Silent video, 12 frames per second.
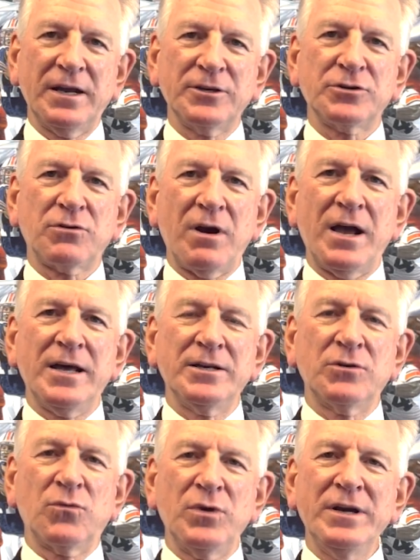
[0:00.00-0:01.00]
has tried
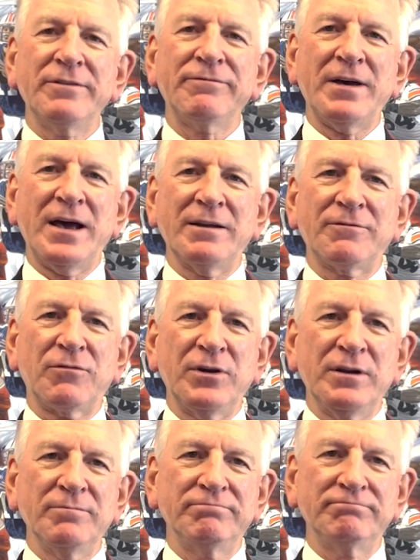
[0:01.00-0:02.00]
to redefine
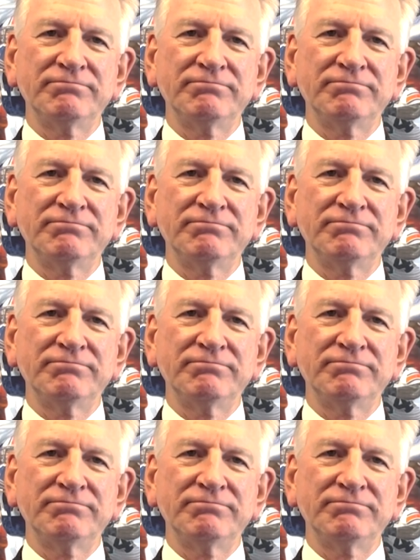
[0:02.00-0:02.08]
freedom